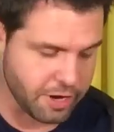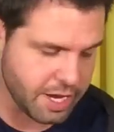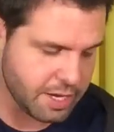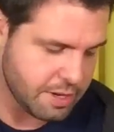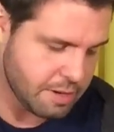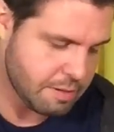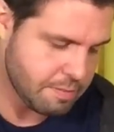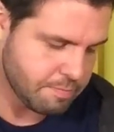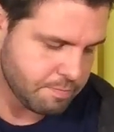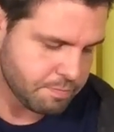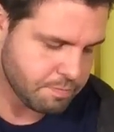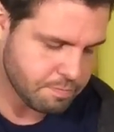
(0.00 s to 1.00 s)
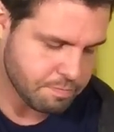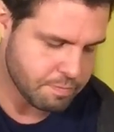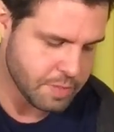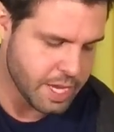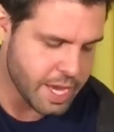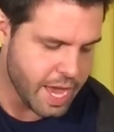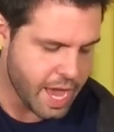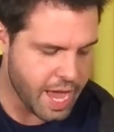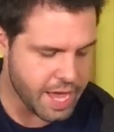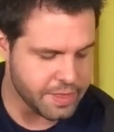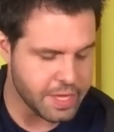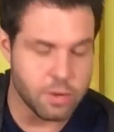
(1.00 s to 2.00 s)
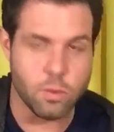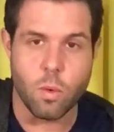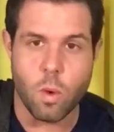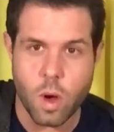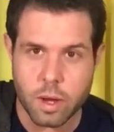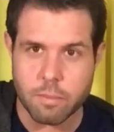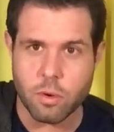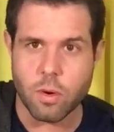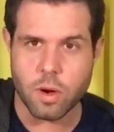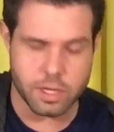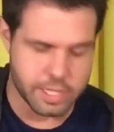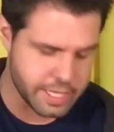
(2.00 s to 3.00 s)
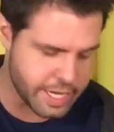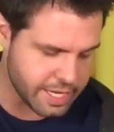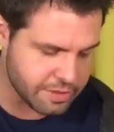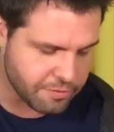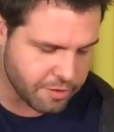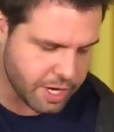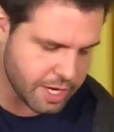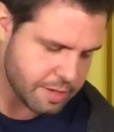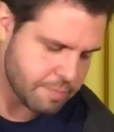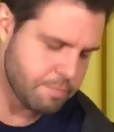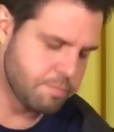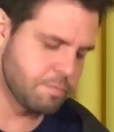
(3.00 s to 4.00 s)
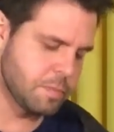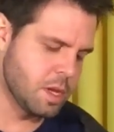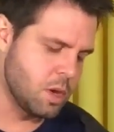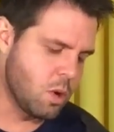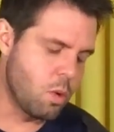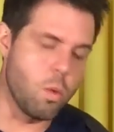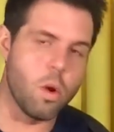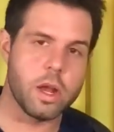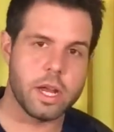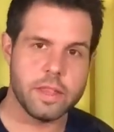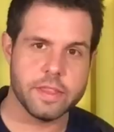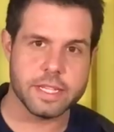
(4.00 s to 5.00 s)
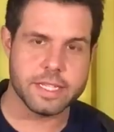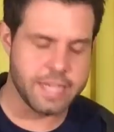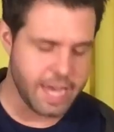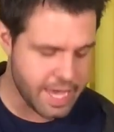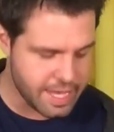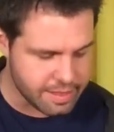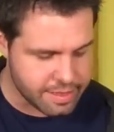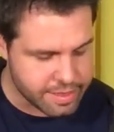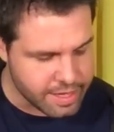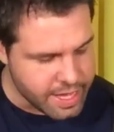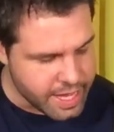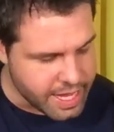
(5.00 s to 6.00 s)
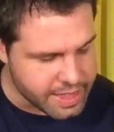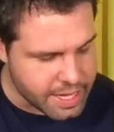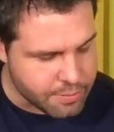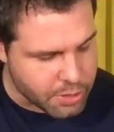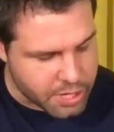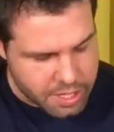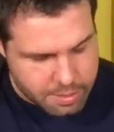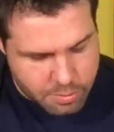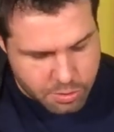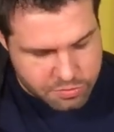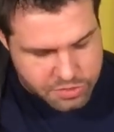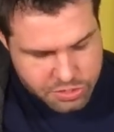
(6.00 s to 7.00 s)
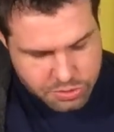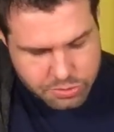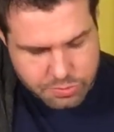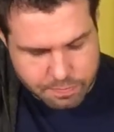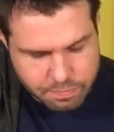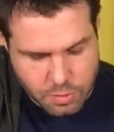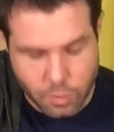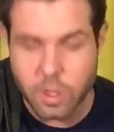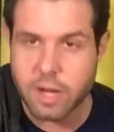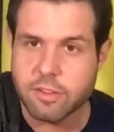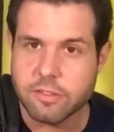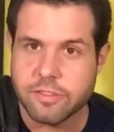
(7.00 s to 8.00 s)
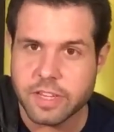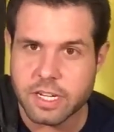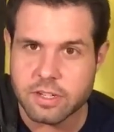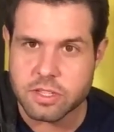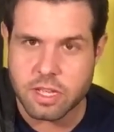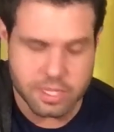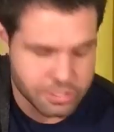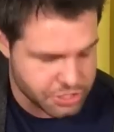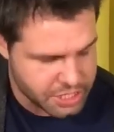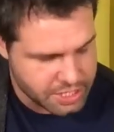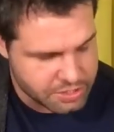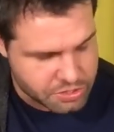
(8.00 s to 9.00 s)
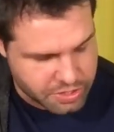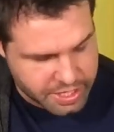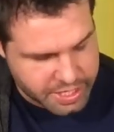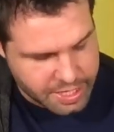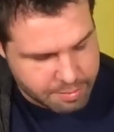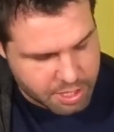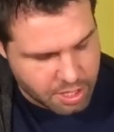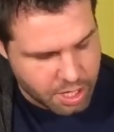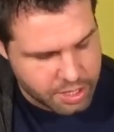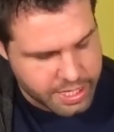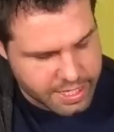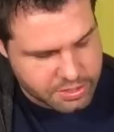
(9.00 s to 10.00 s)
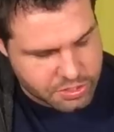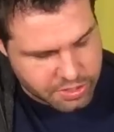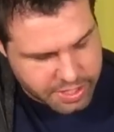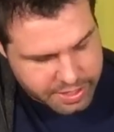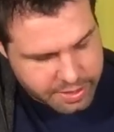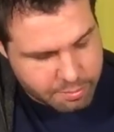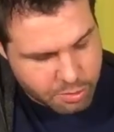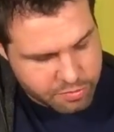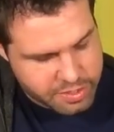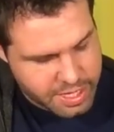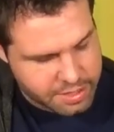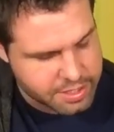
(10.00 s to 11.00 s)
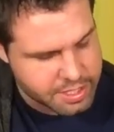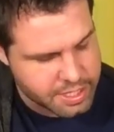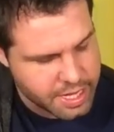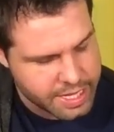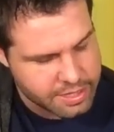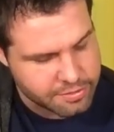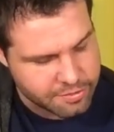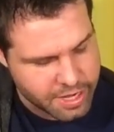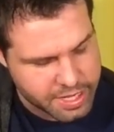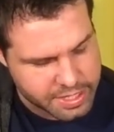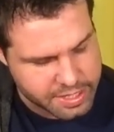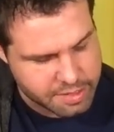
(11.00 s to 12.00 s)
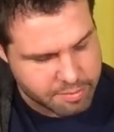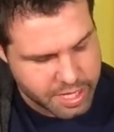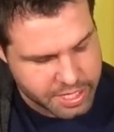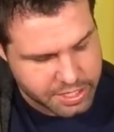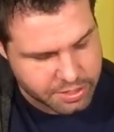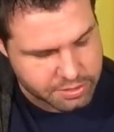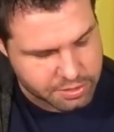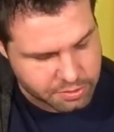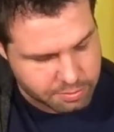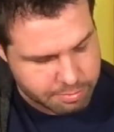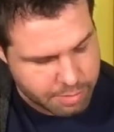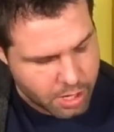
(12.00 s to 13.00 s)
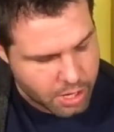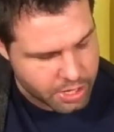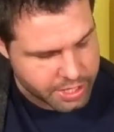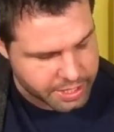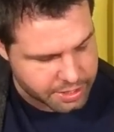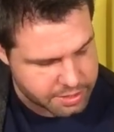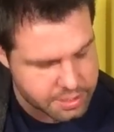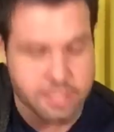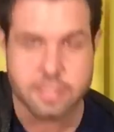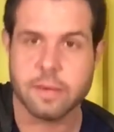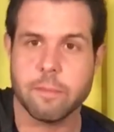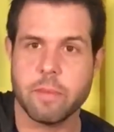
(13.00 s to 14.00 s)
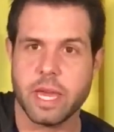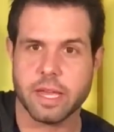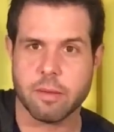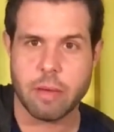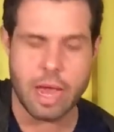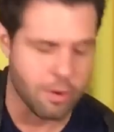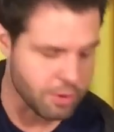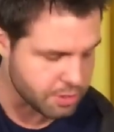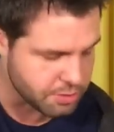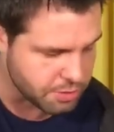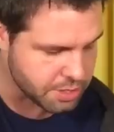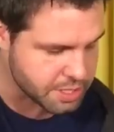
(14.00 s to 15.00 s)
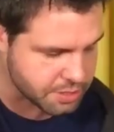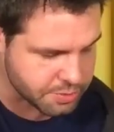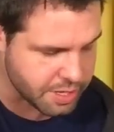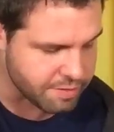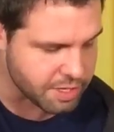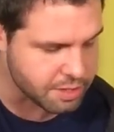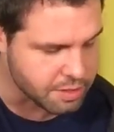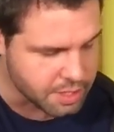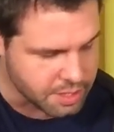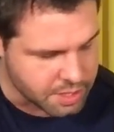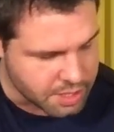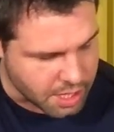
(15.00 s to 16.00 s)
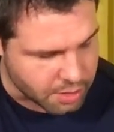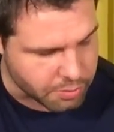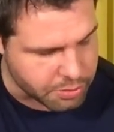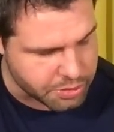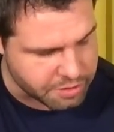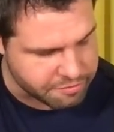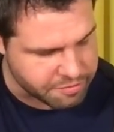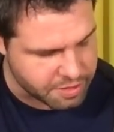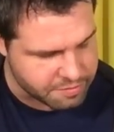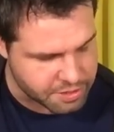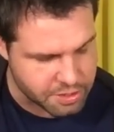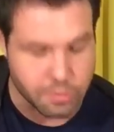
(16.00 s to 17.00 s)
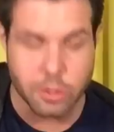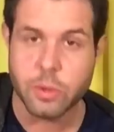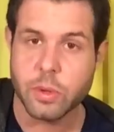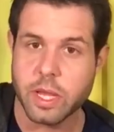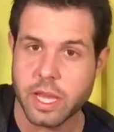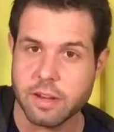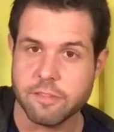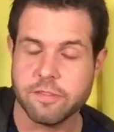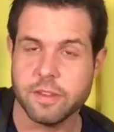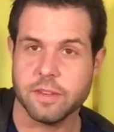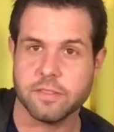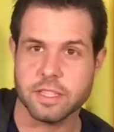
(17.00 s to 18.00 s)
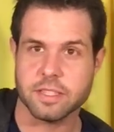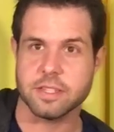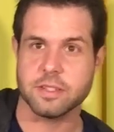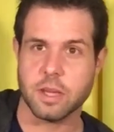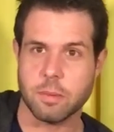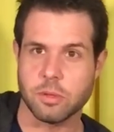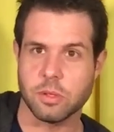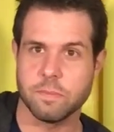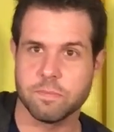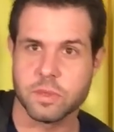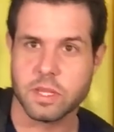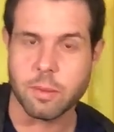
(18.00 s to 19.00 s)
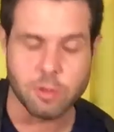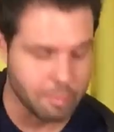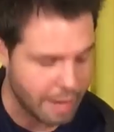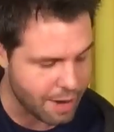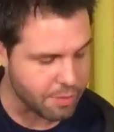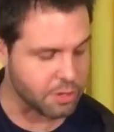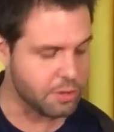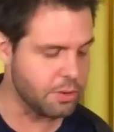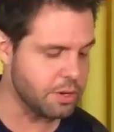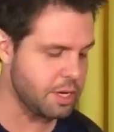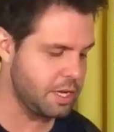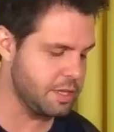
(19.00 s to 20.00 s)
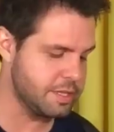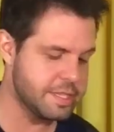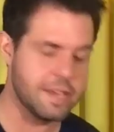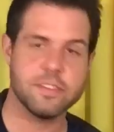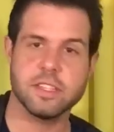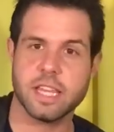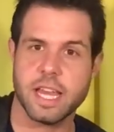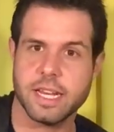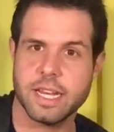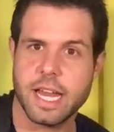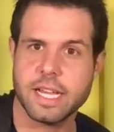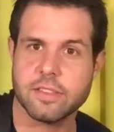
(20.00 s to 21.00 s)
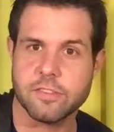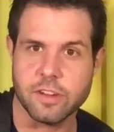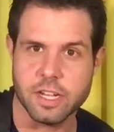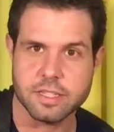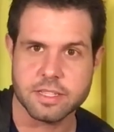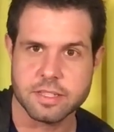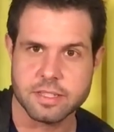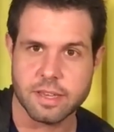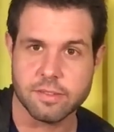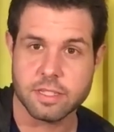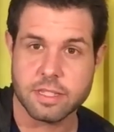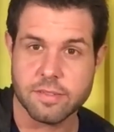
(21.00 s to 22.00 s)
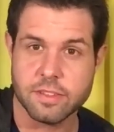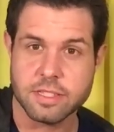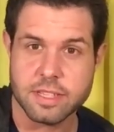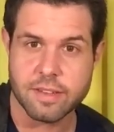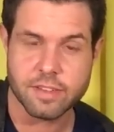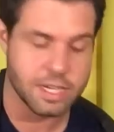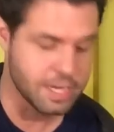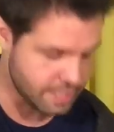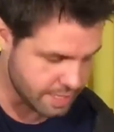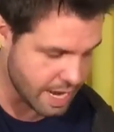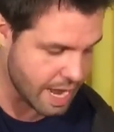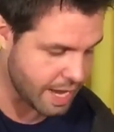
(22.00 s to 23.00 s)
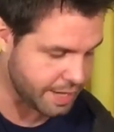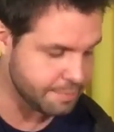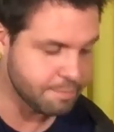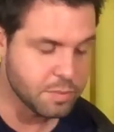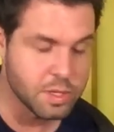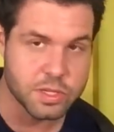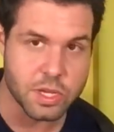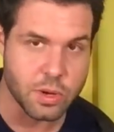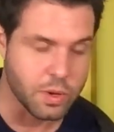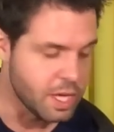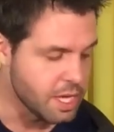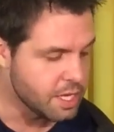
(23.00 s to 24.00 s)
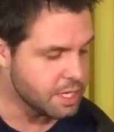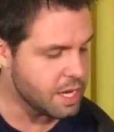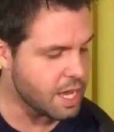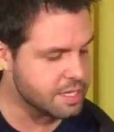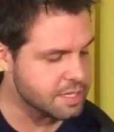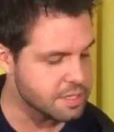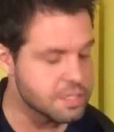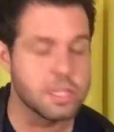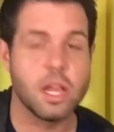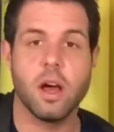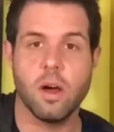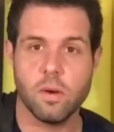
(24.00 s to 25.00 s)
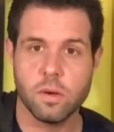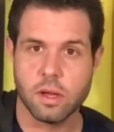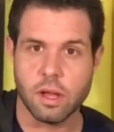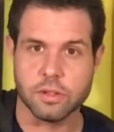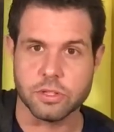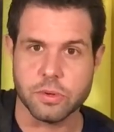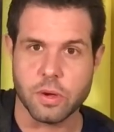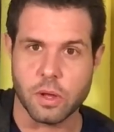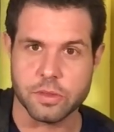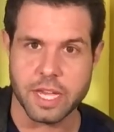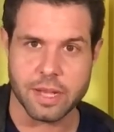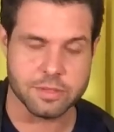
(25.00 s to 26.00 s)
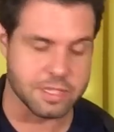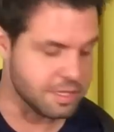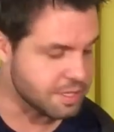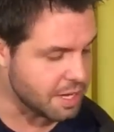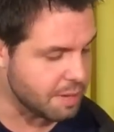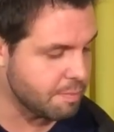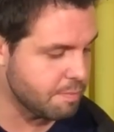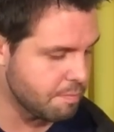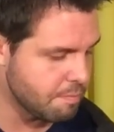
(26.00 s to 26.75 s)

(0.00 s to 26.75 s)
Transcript: fret. And then 1 more on the 9th fret. 1 on the 10th. And then we're going to move to whatever finger's on the G string, keep it on that string, move it down to the 9th fret, and then make your little bar here. This is a mega power chord, because we have a root and a 5th, and a root and a 5th. It's a double power chord on the 7th and 9th frets. 7, 7, 7, 9. So, nice and slow. I'll do all downs this time.